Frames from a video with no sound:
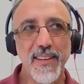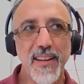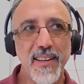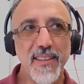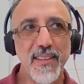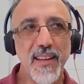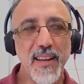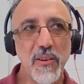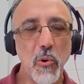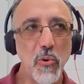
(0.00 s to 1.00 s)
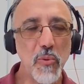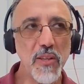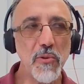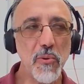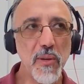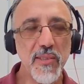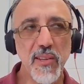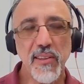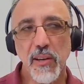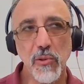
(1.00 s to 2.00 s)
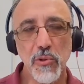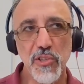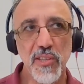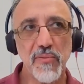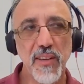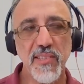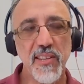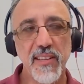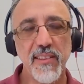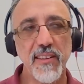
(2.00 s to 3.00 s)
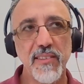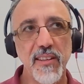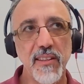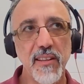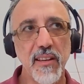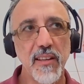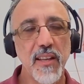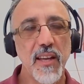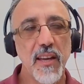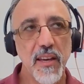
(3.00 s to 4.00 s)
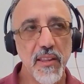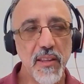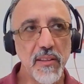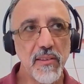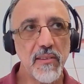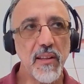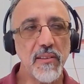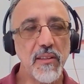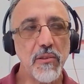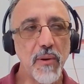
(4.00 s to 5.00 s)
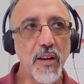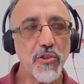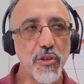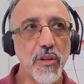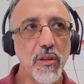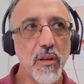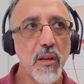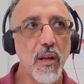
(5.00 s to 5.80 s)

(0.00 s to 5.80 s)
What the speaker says: And all we do is the technology is facilitating that interaction.